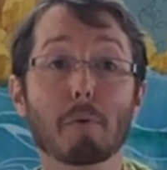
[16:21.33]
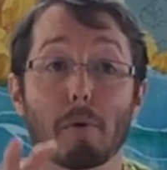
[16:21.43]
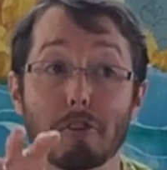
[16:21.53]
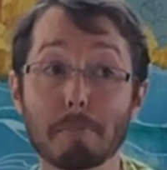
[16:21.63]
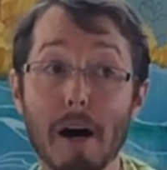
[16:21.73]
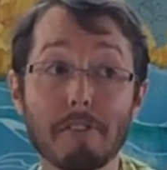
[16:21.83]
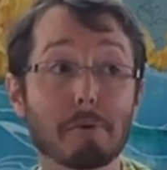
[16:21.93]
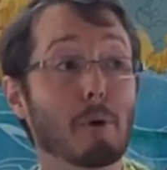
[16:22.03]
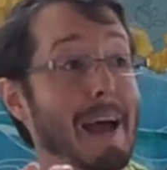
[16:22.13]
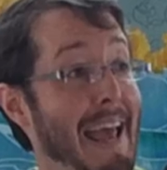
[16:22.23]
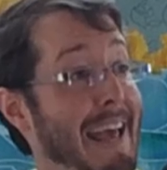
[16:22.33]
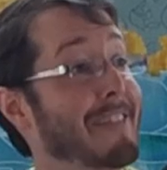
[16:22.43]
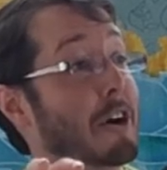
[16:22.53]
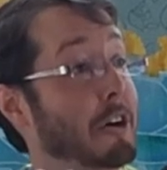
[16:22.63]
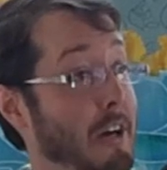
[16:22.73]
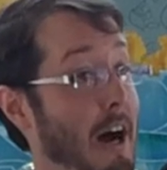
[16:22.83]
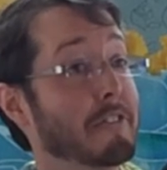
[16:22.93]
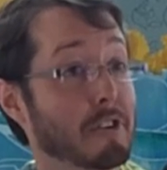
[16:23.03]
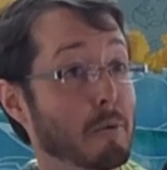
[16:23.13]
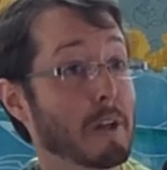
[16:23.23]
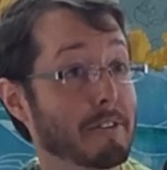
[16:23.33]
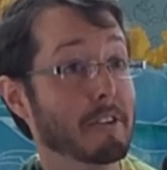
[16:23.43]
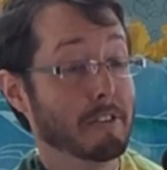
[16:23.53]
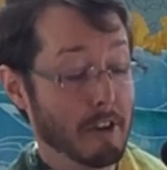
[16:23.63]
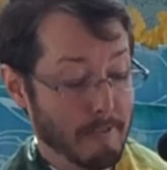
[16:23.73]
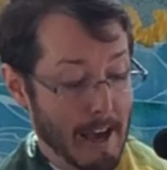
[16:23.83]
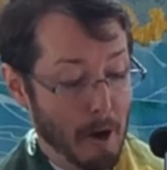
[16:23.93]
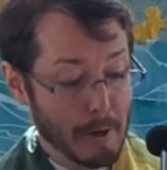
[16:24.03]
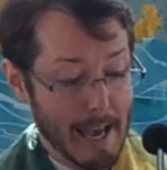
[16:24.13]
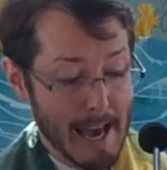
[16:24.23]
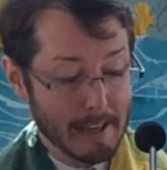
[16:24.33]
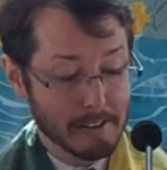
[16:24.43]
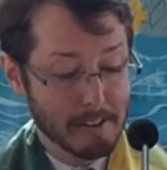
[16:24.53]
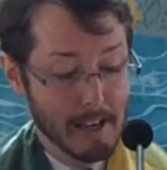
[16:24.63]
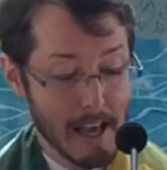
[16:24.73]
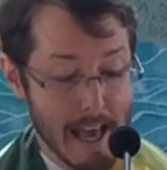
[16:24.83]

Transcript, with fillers: We're responsible and there are consequences of how we act.